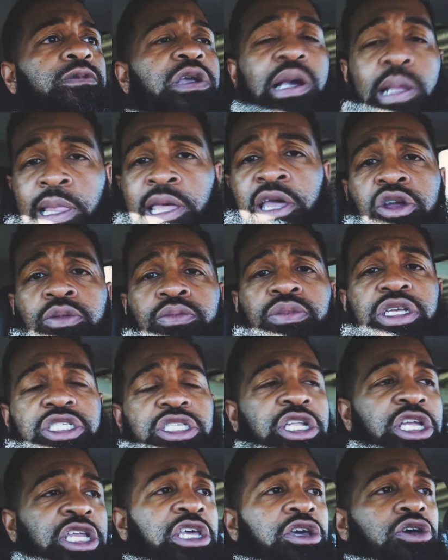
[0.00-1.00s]
Clear
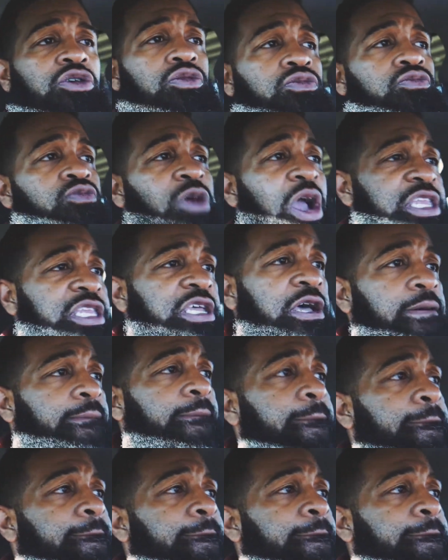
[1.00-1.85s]
admission of guilt. Right there.